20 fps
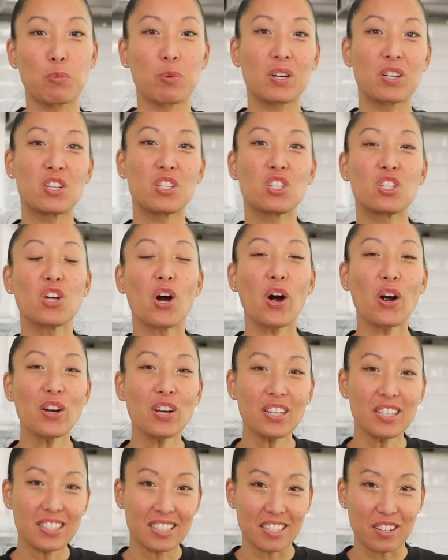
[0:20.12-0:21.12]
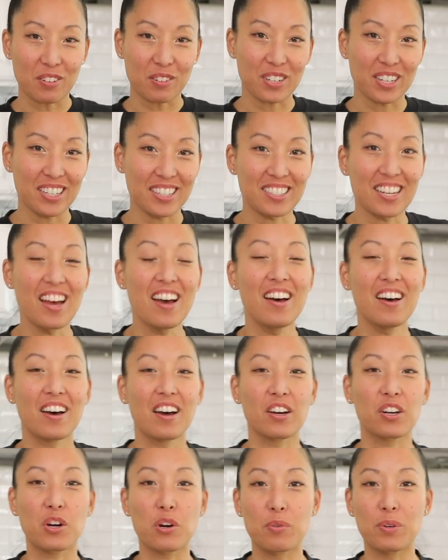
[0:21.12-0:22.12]
We're going to start a series
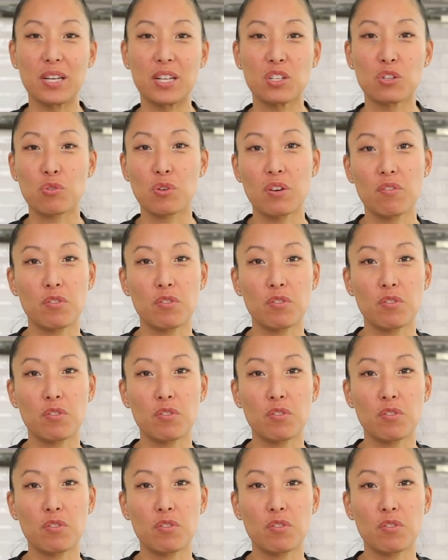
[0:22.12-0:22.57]
on Korean street